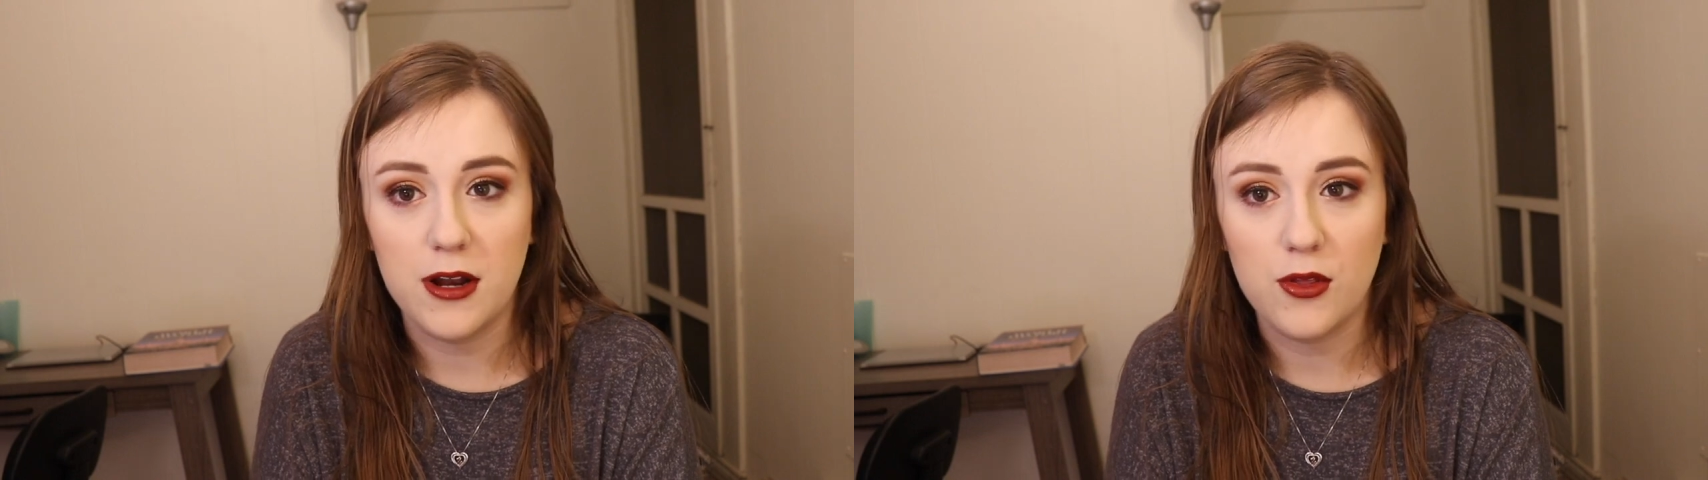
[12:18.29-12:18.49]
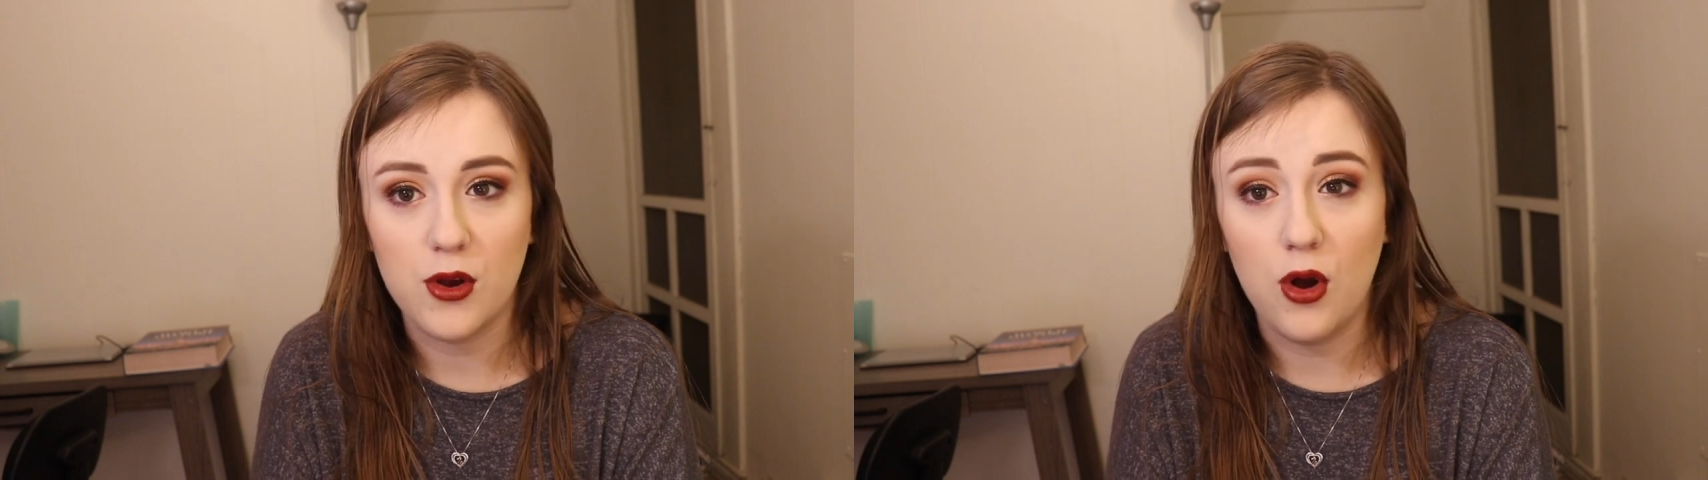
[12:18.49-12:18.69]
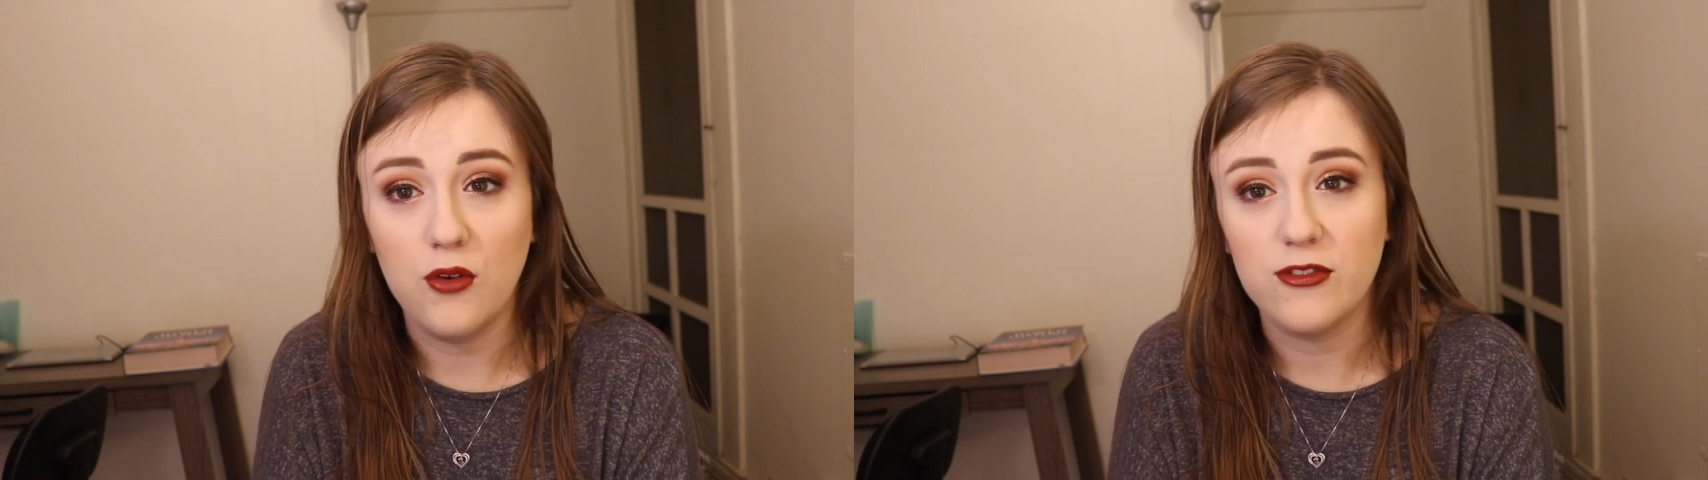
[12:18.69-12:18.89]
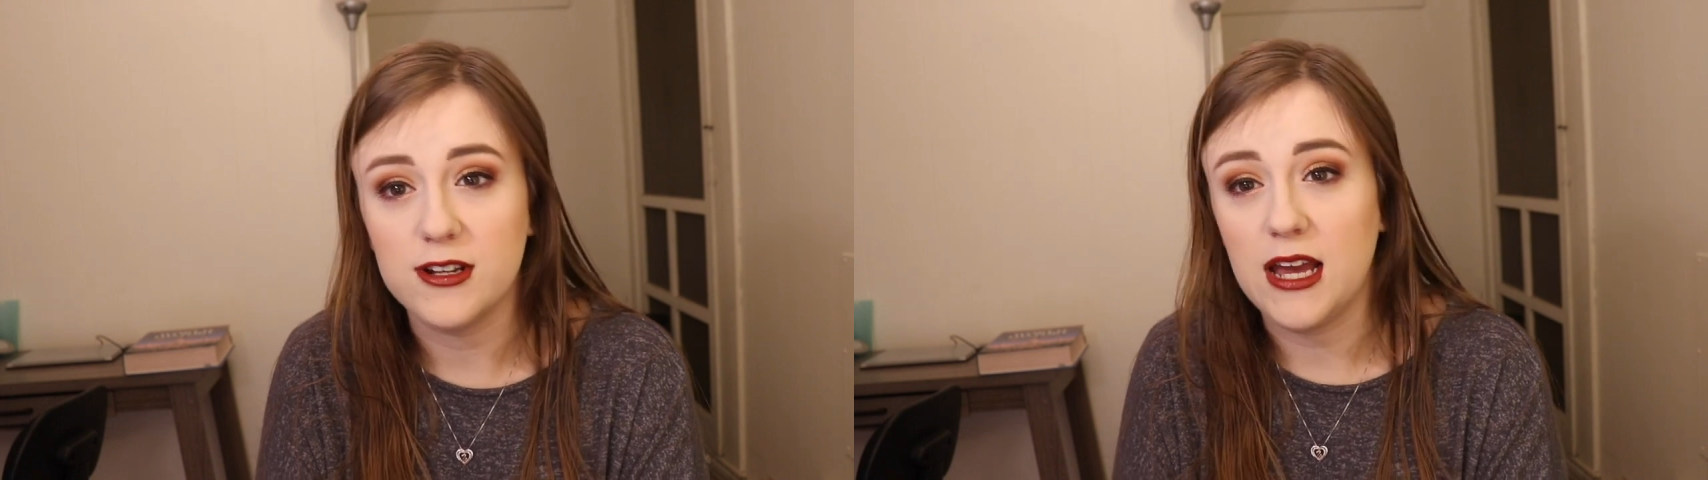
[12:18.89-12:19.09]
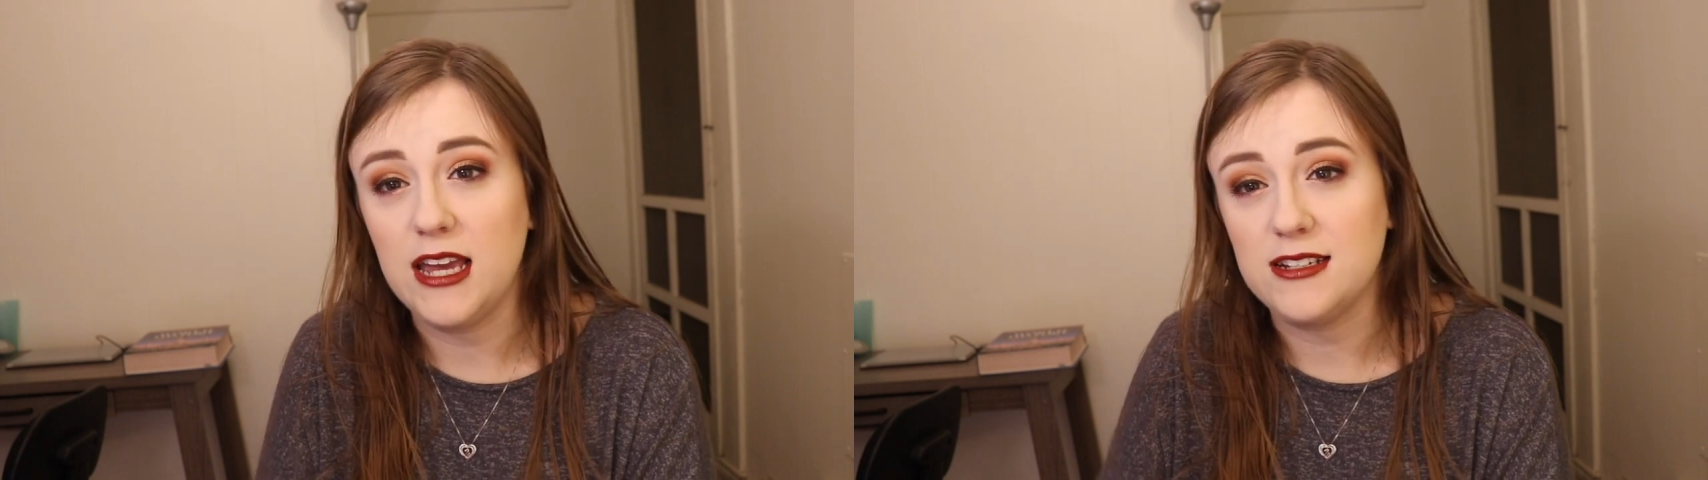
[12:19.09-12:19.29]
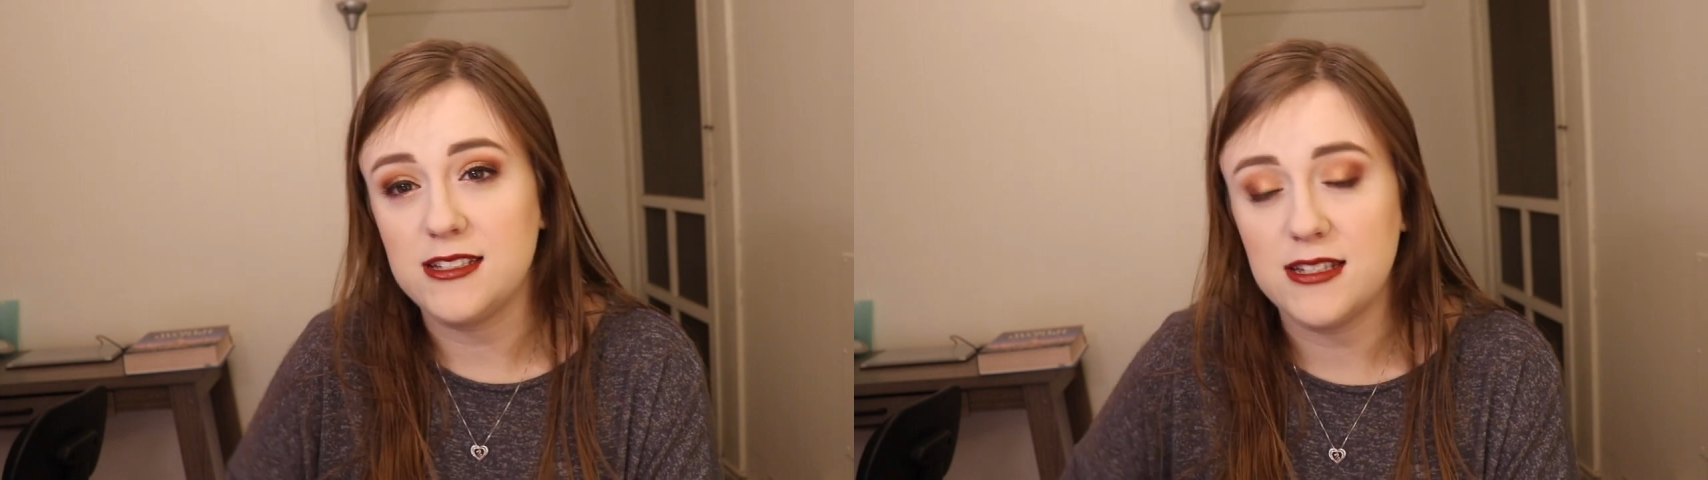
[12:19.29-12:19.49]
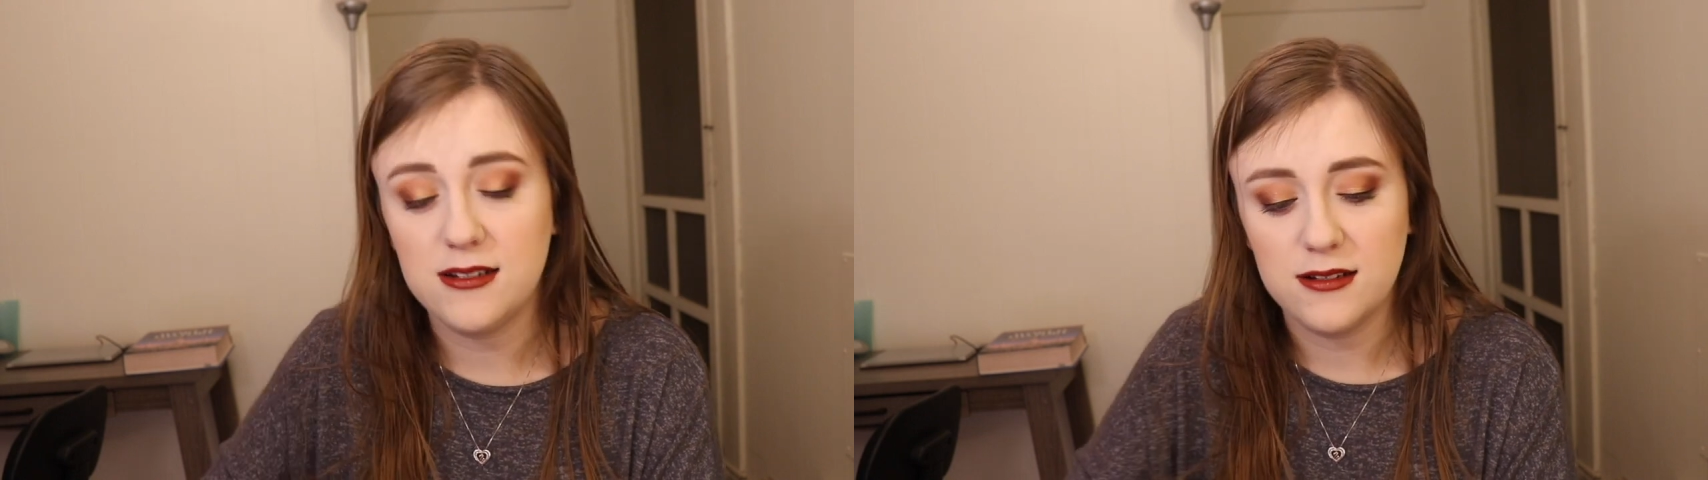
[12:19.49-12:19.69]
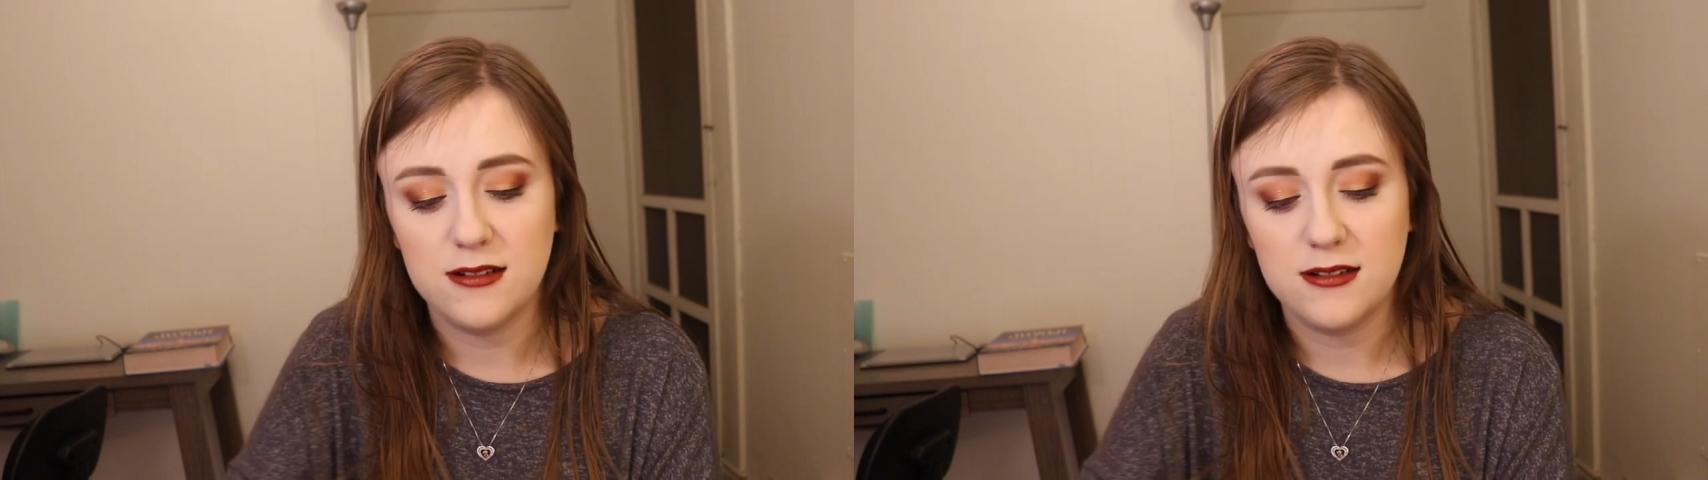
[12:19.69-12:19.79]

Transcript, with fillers: another overnight